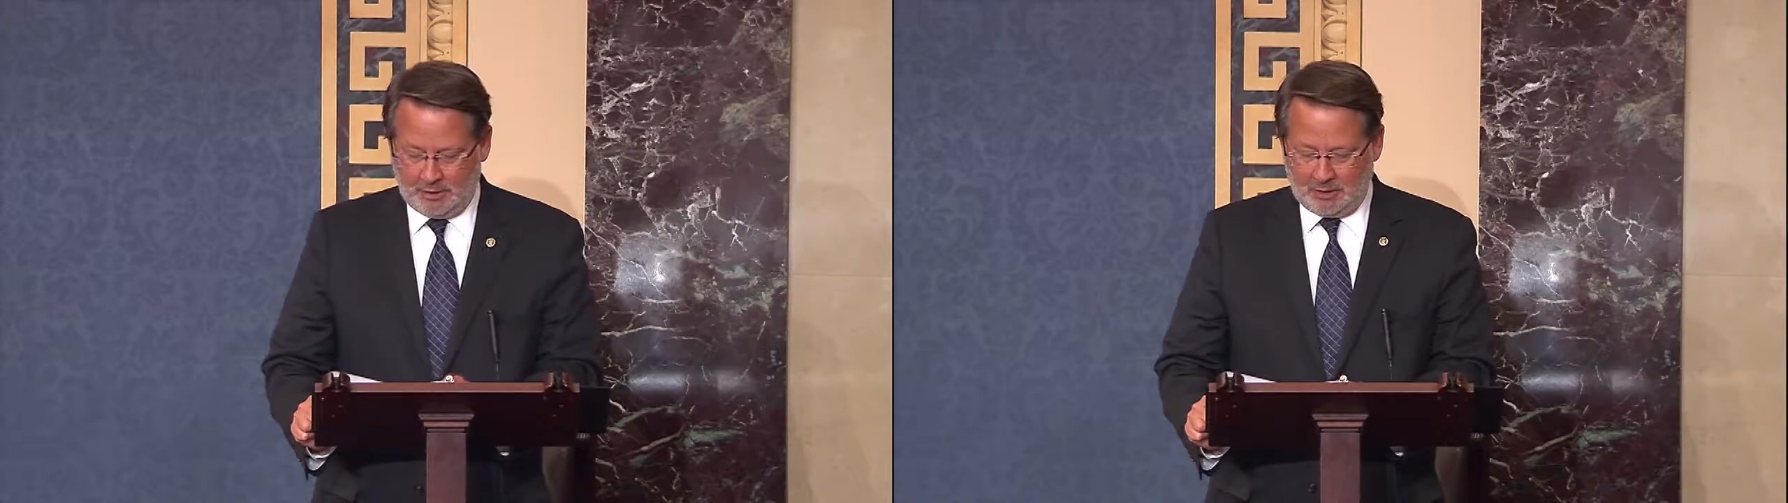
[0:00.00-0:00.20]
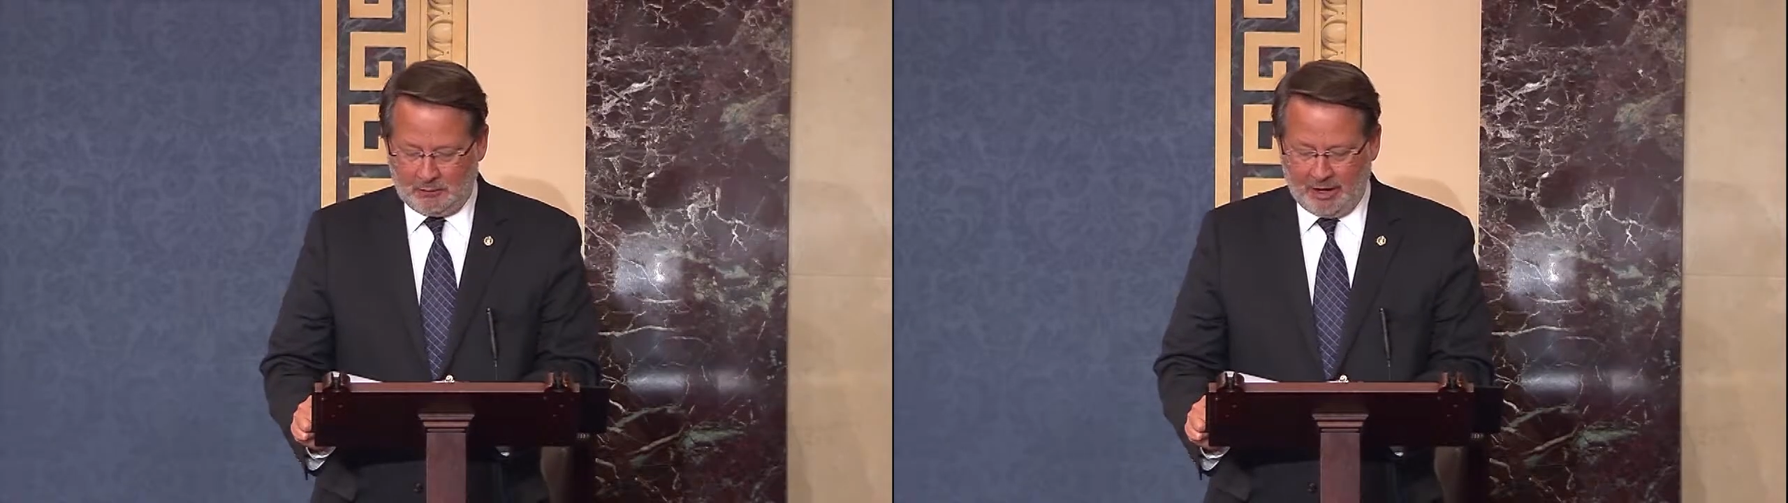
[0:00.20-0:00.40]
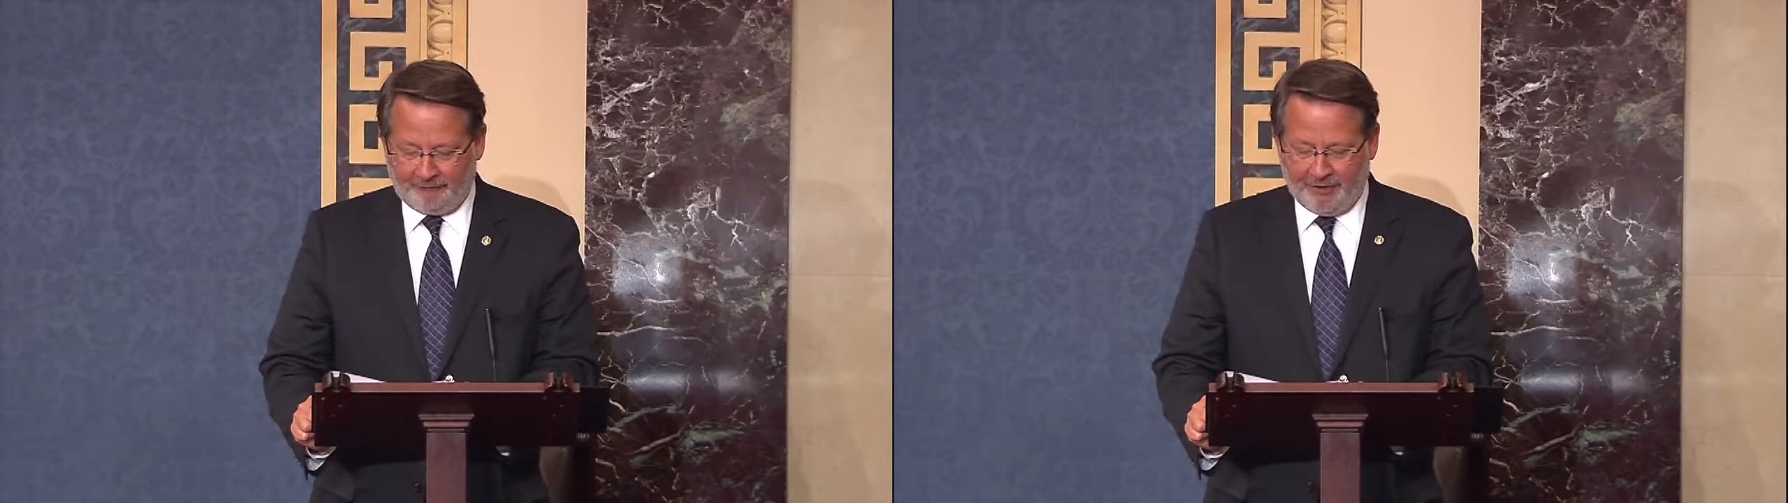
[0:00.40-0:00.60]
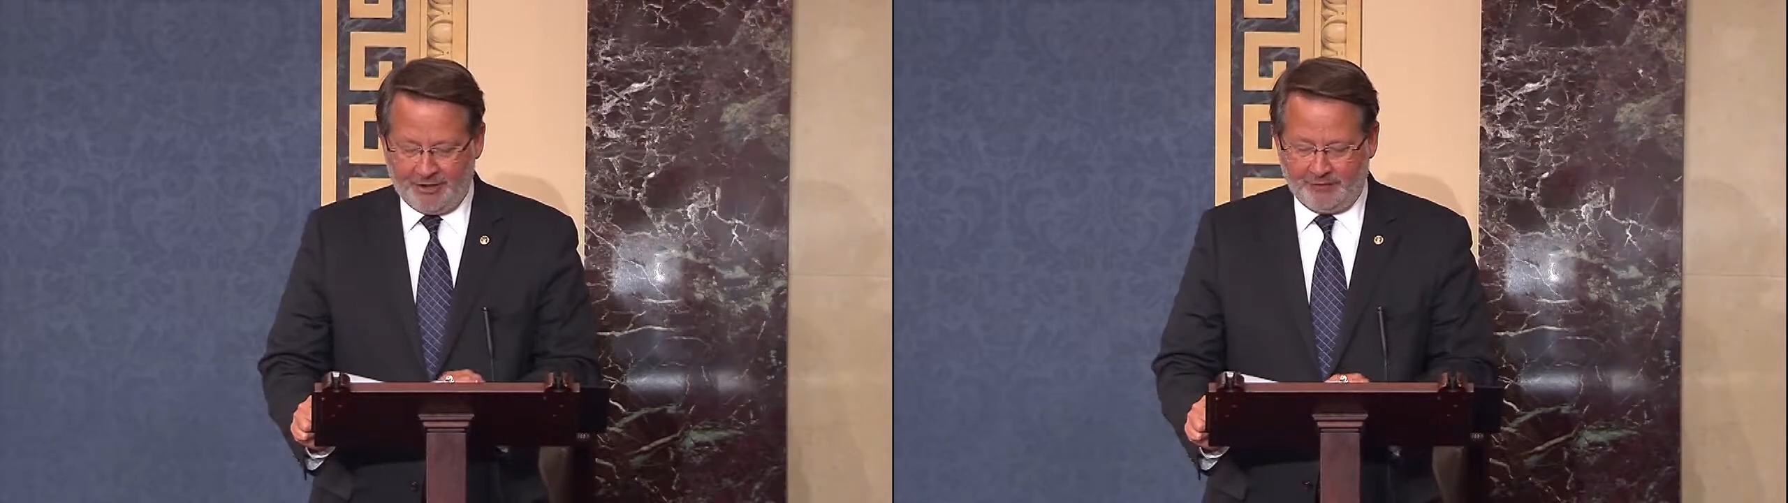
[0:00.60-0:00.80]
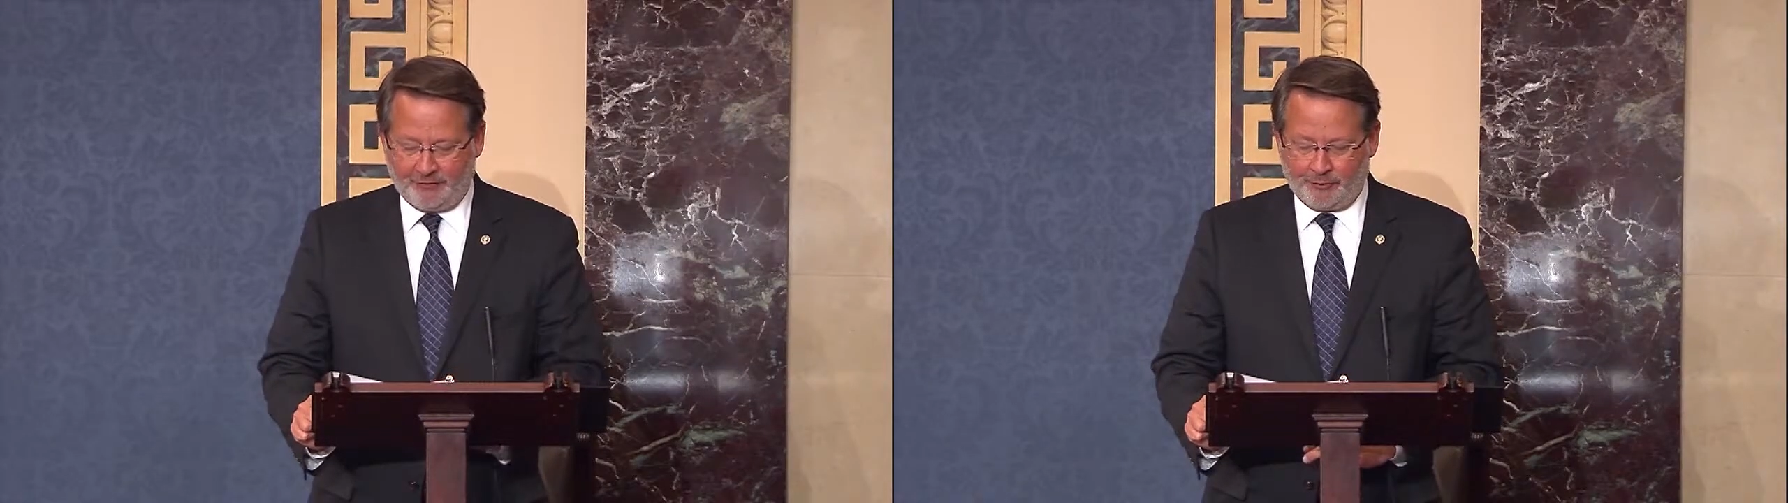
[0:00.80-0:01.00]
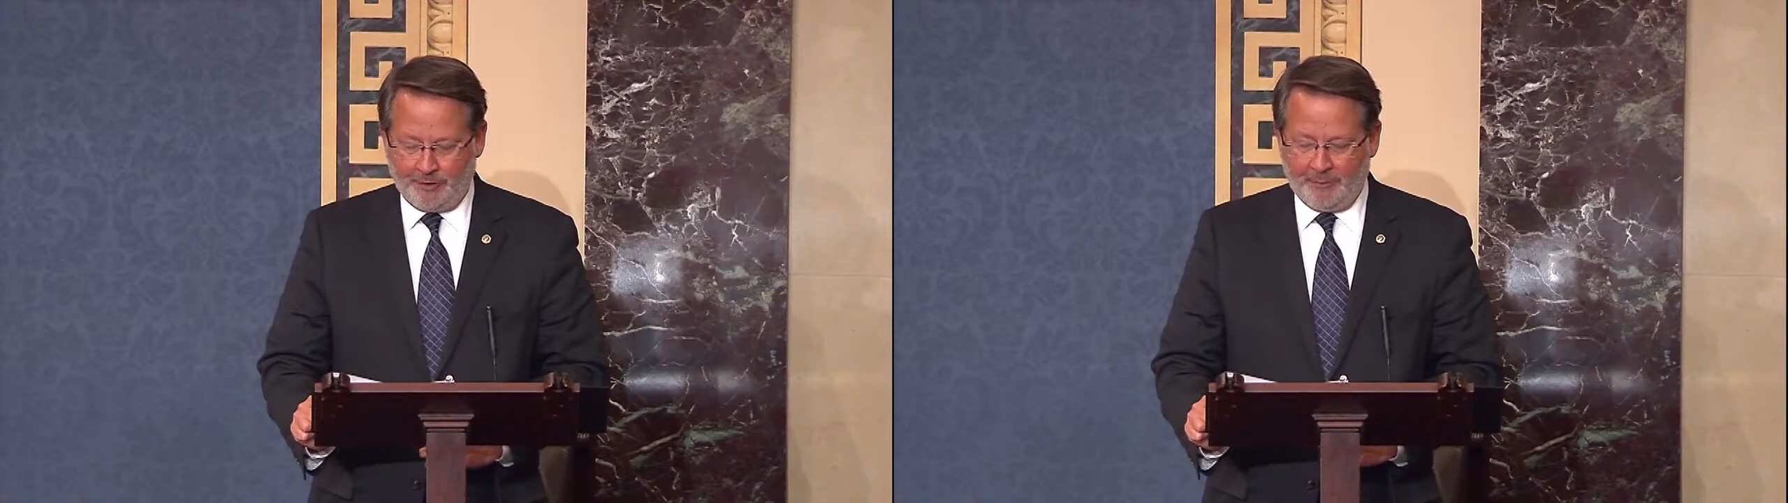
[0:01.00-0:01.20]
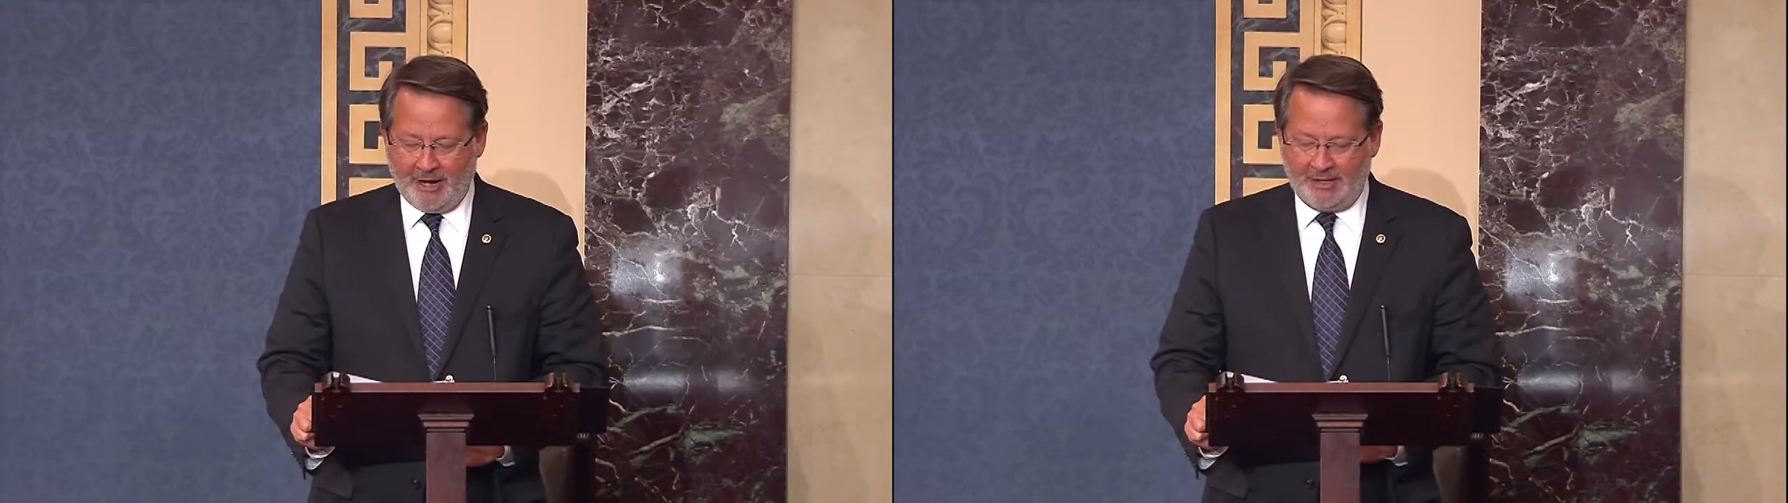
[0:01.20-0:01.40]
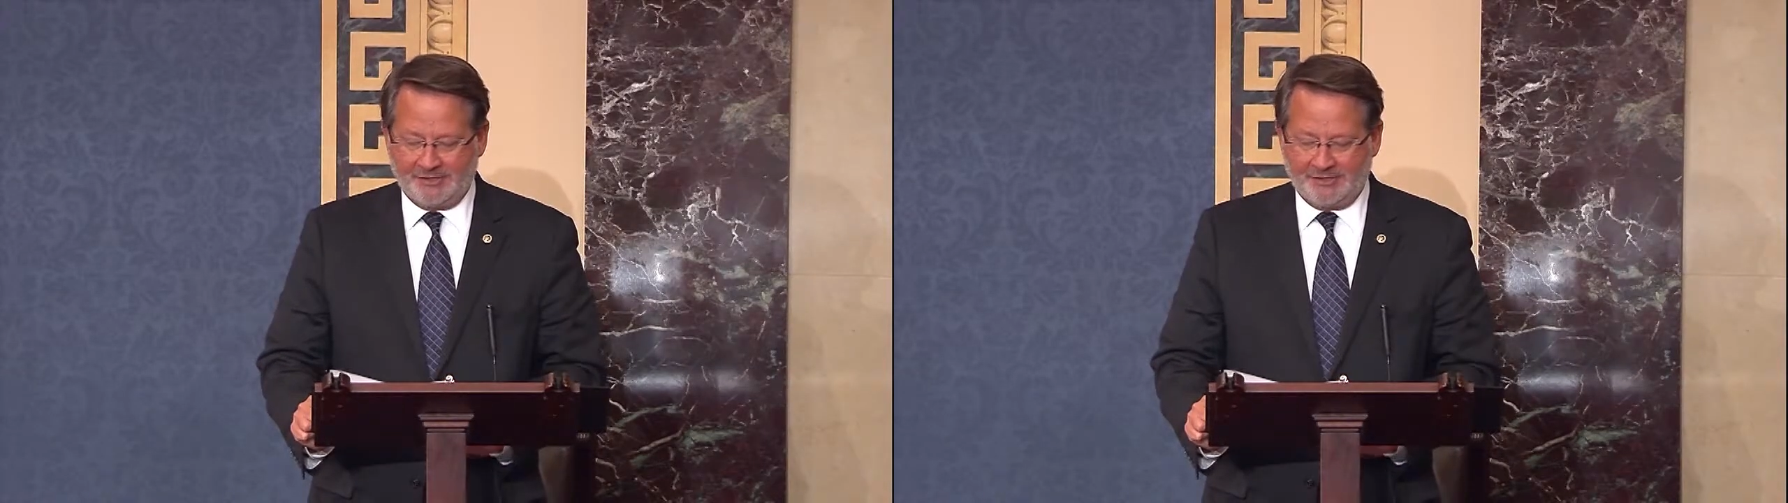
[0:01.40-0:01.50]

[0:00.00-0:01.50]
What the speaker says: while funding for the remaining